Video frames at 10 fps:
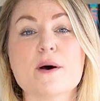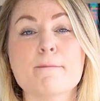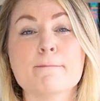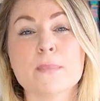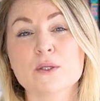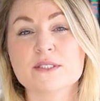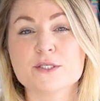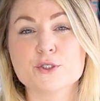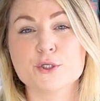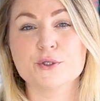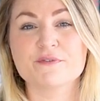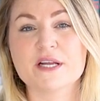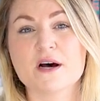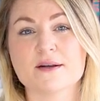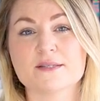a multitude of
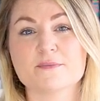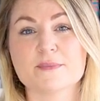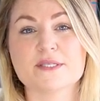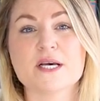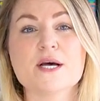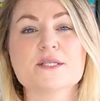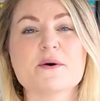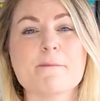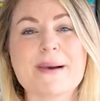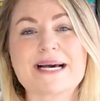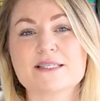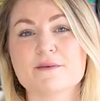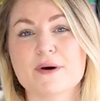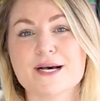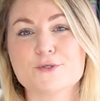enhancements to
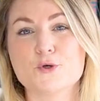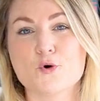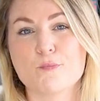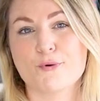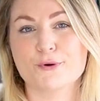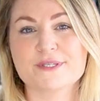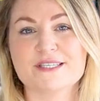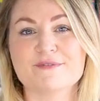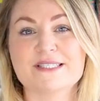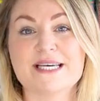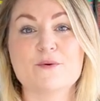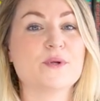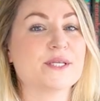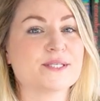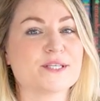maximize your productivity
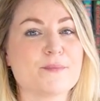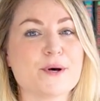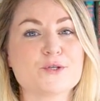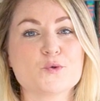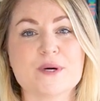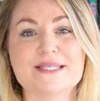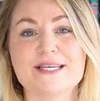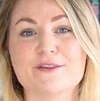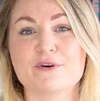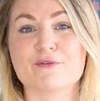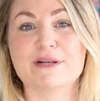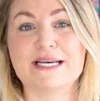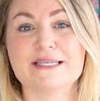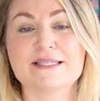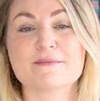with the Summer twenty-three
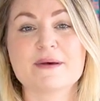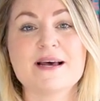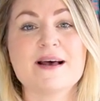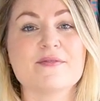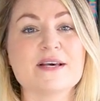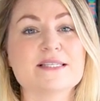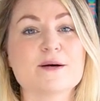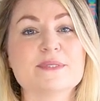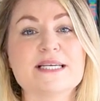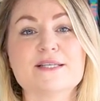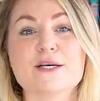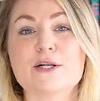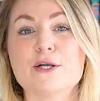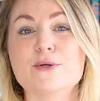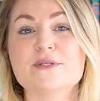release. These updates
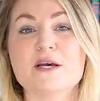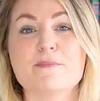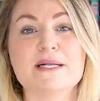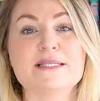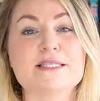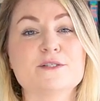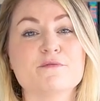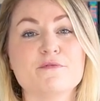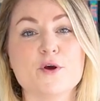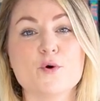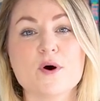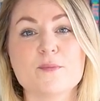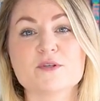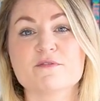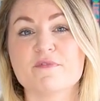include the ability to view
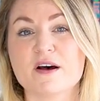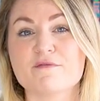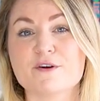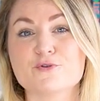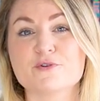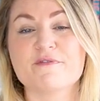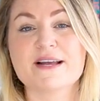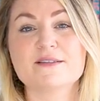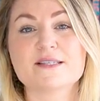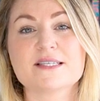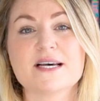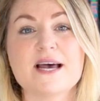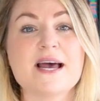up to five hundred events,